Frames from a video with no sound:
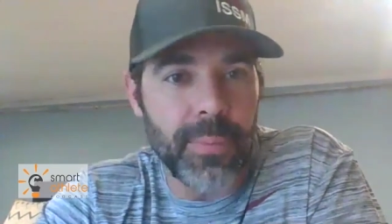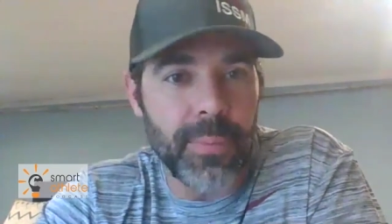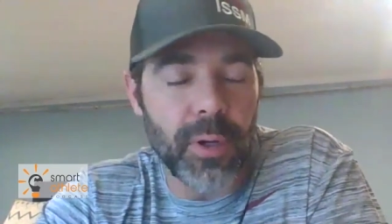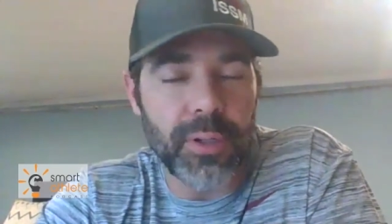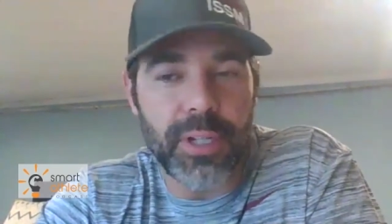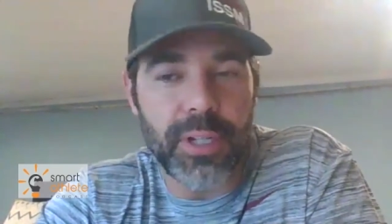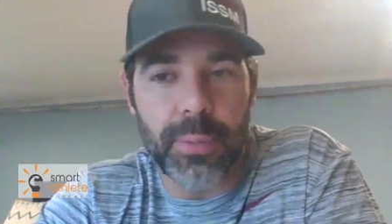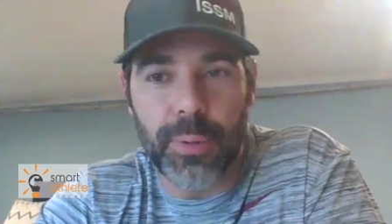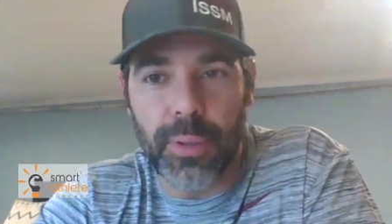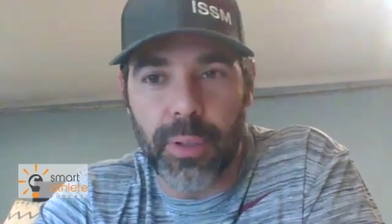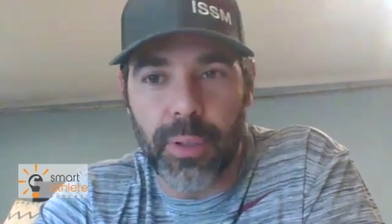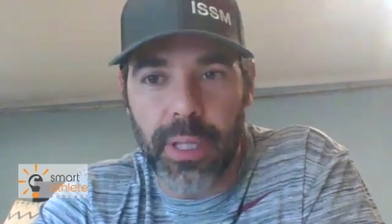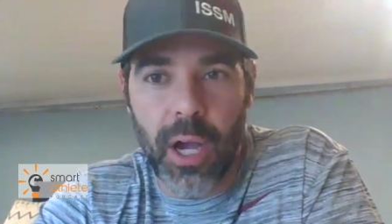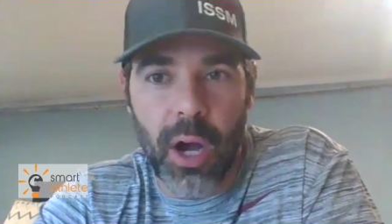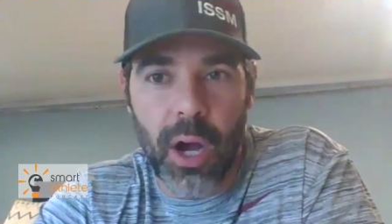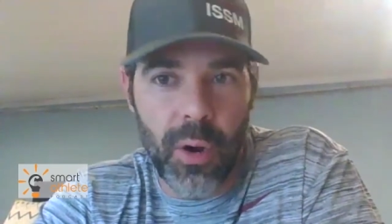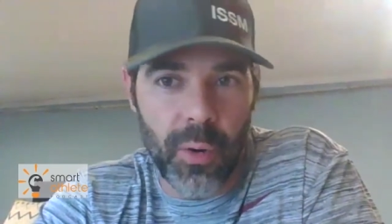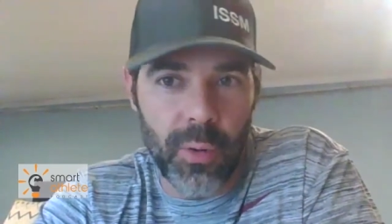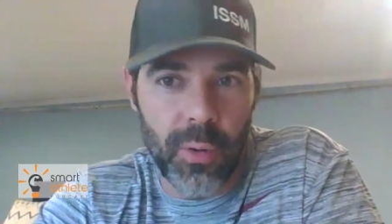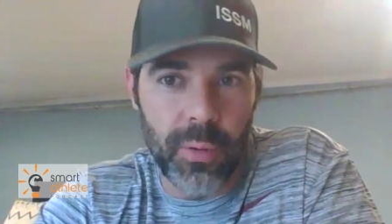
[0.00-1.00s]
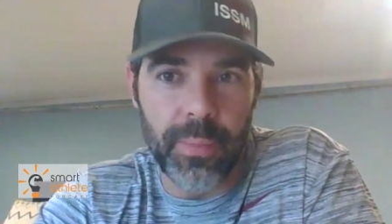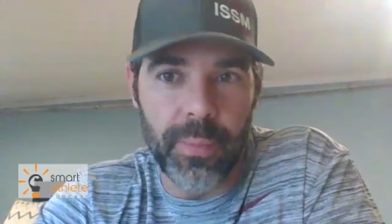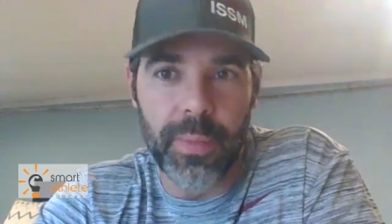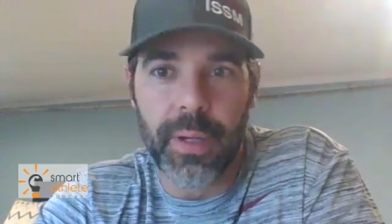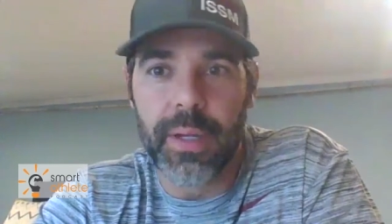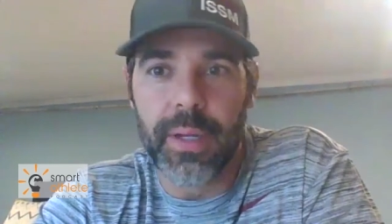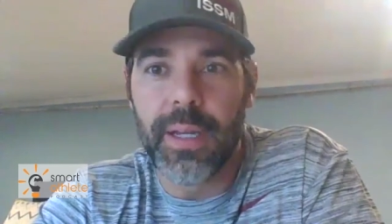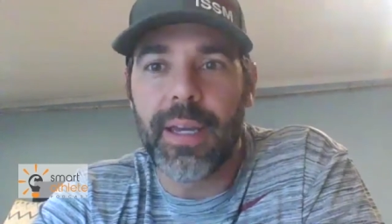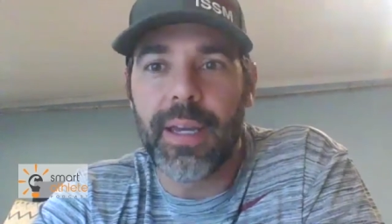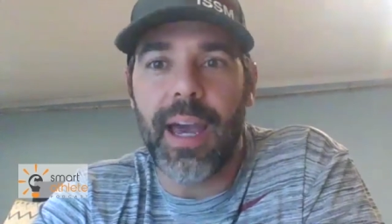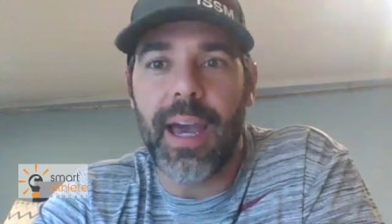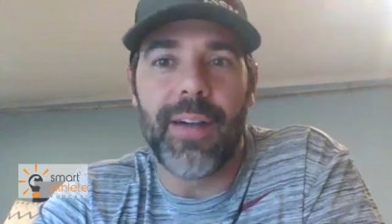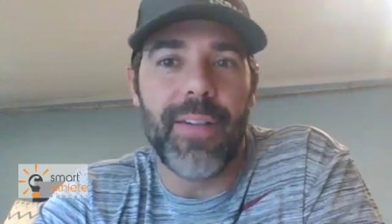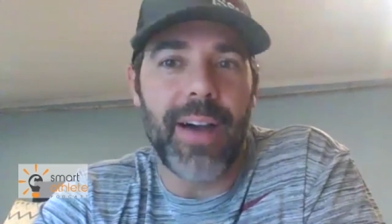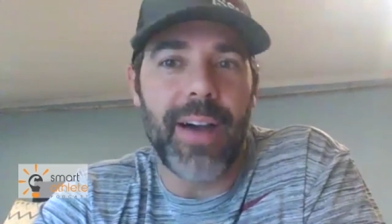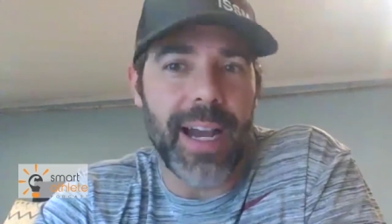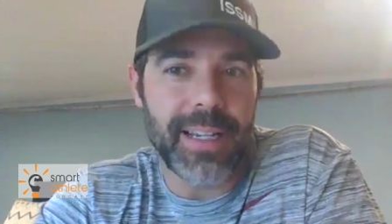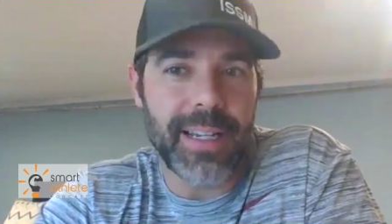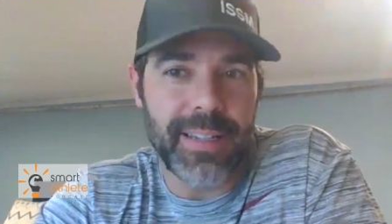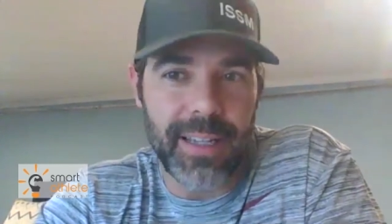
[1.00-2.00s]
You're typically home, have
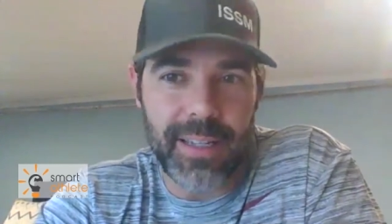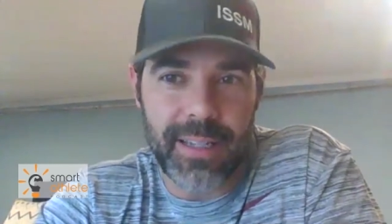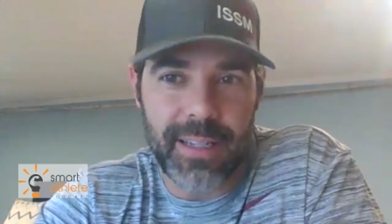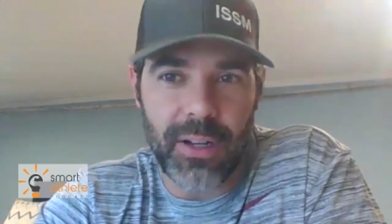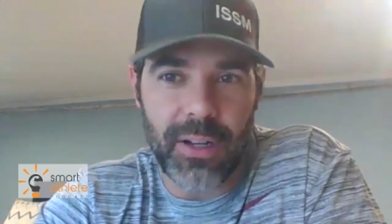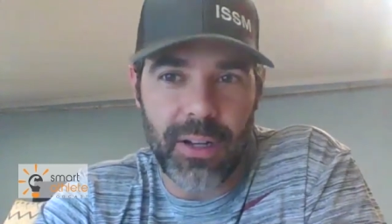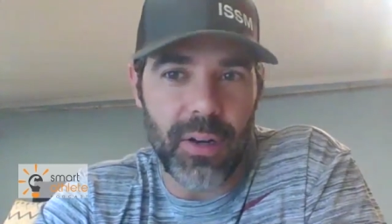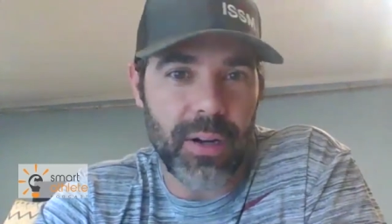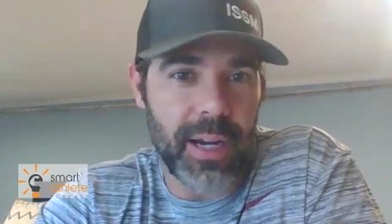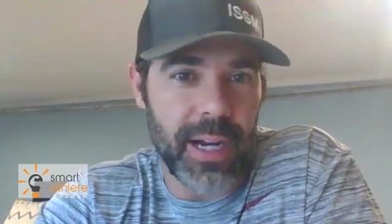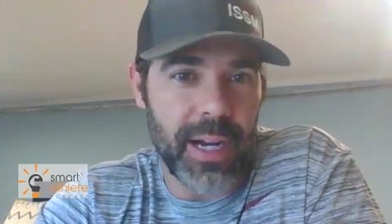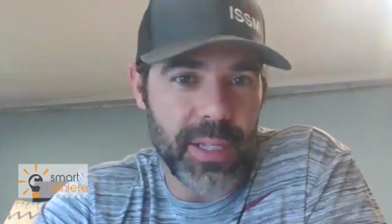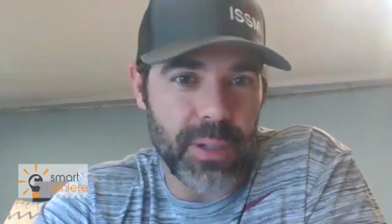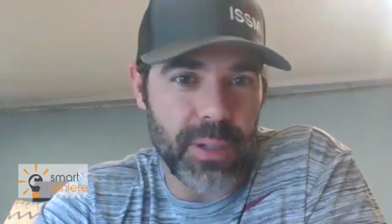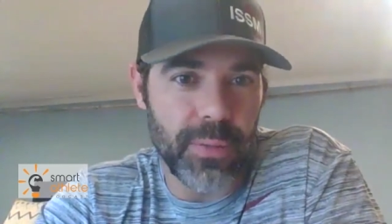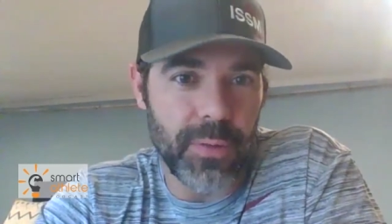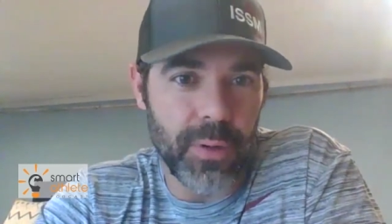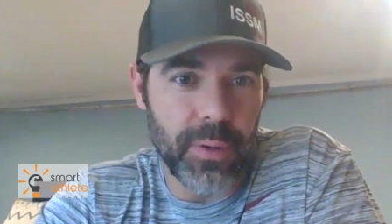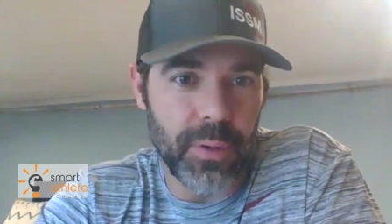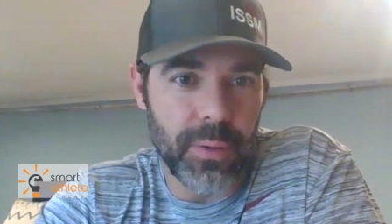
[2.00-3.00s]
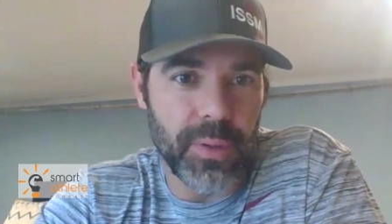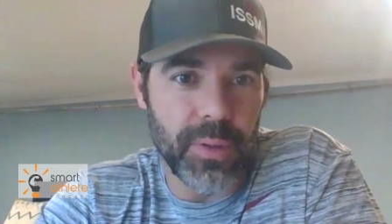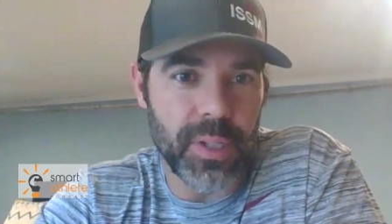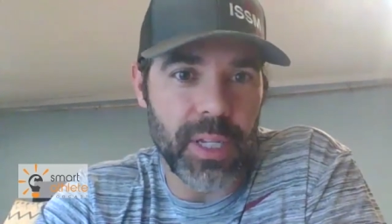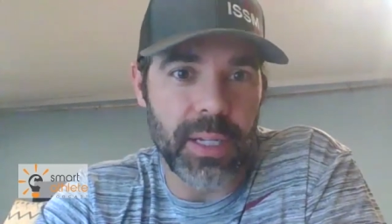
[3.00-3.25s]
access to all kinds of foods,